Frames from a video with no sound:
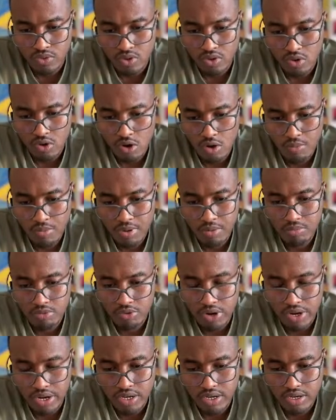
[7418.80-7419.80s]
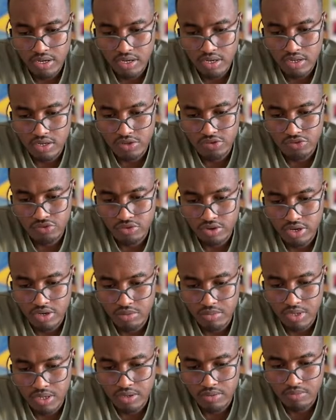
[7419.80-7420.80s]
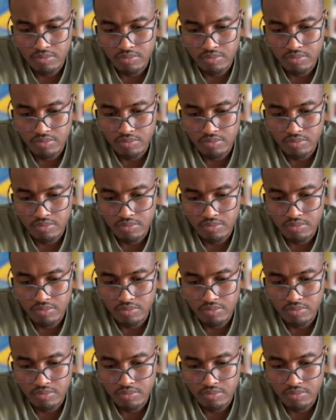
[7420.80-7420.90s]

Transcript: open brain that readme,